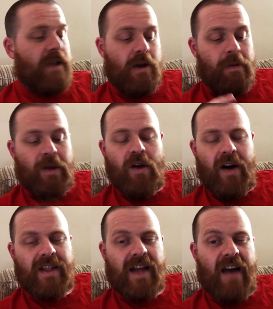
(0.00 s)
It'd be
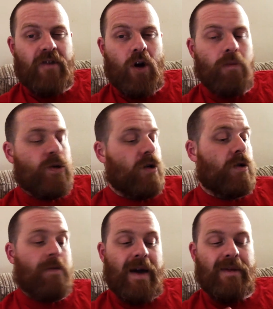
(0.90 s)
nice to have an option
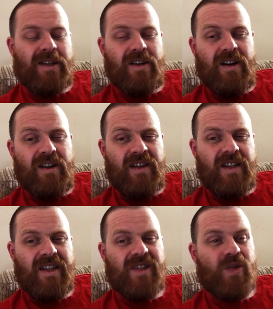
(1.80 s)
to maybe turn
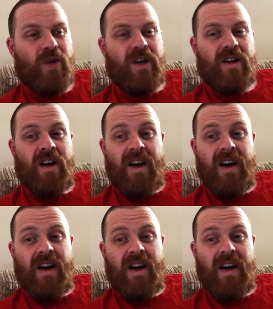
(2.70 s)
this into